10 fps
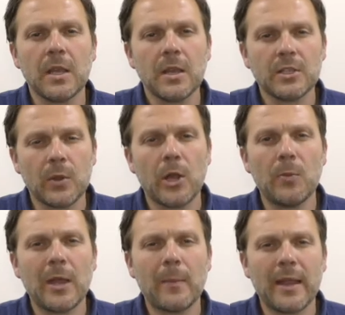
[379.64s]
So I
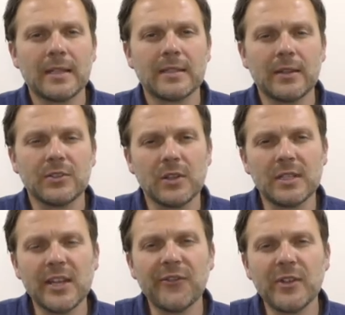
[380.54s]
hope that makes sense. So the
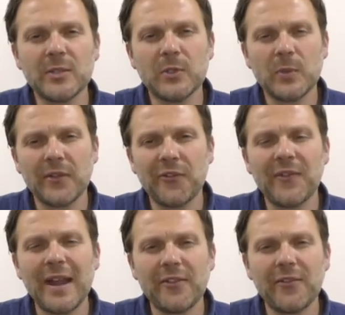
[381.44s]
difference between
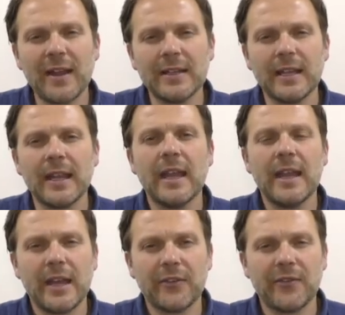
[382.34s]
fact-finding
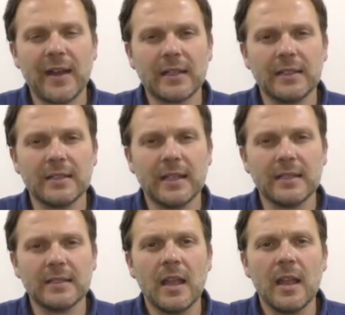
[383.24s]
and factors is